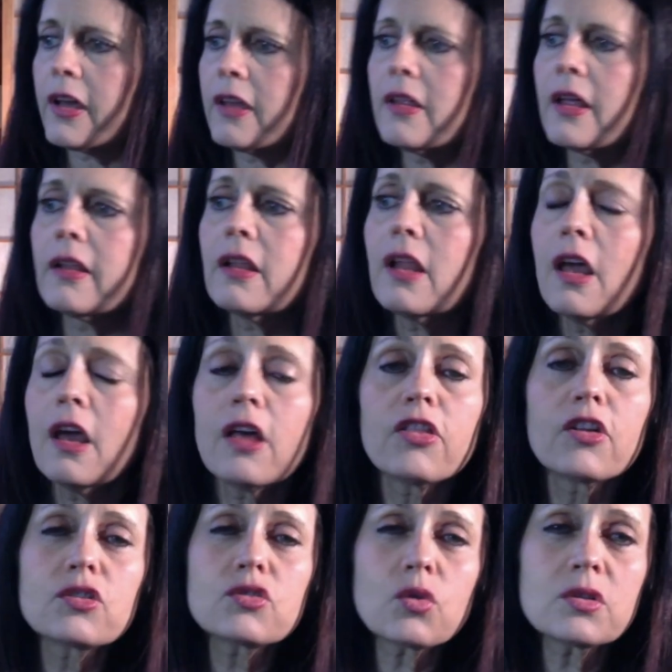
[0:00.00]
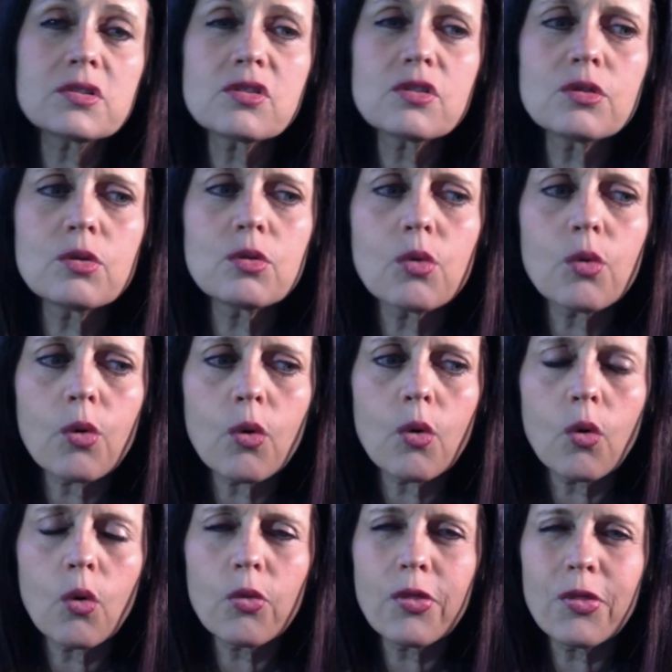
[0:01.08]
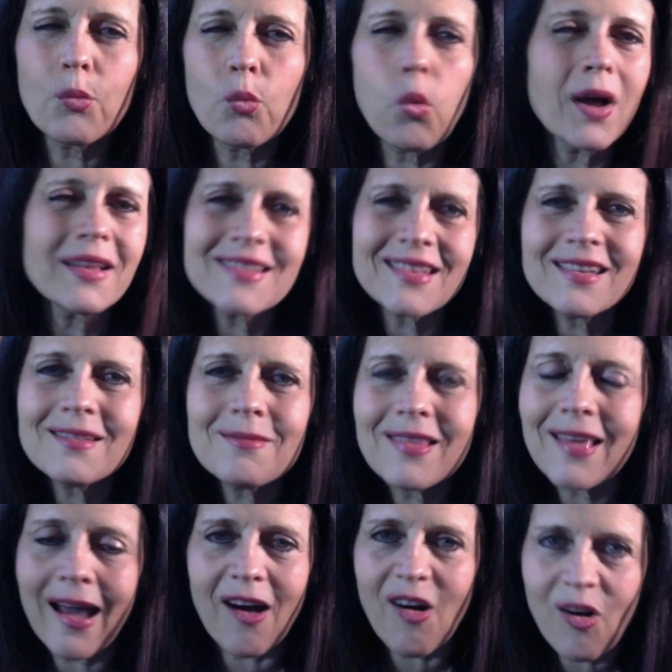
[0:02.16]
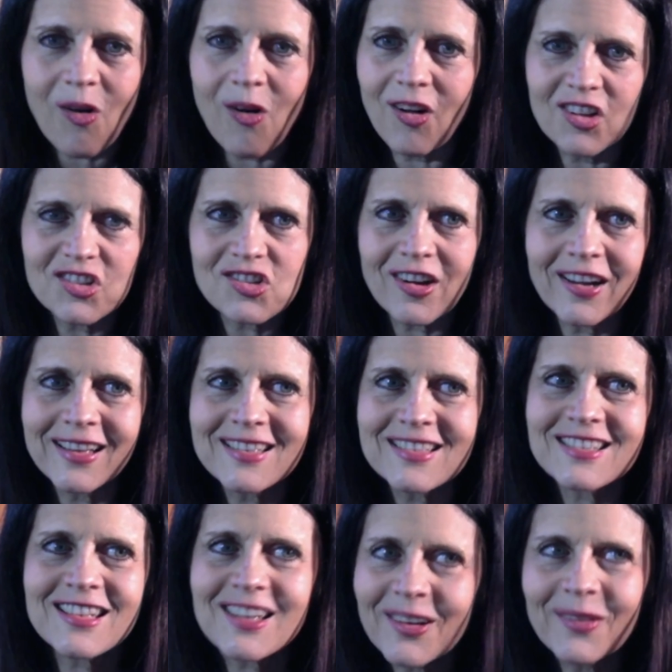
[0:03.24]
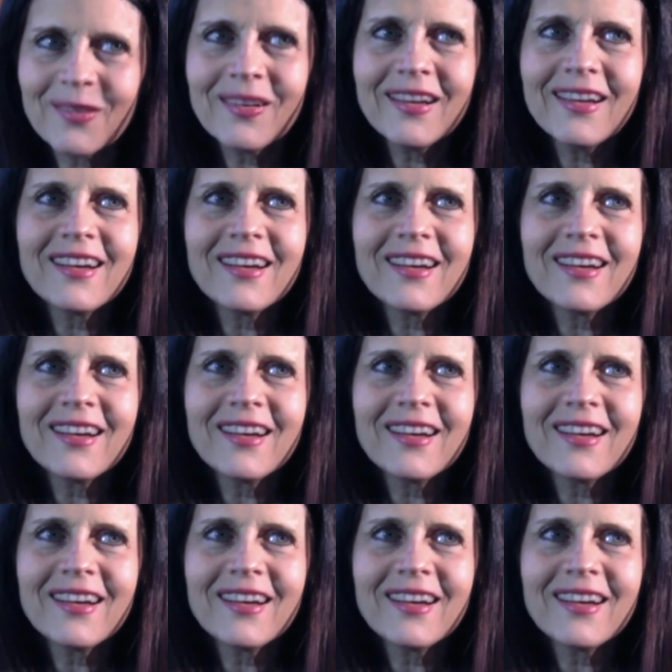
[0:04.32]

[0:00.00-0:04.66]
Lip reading: And then there's also what's in the alcohol drinks too.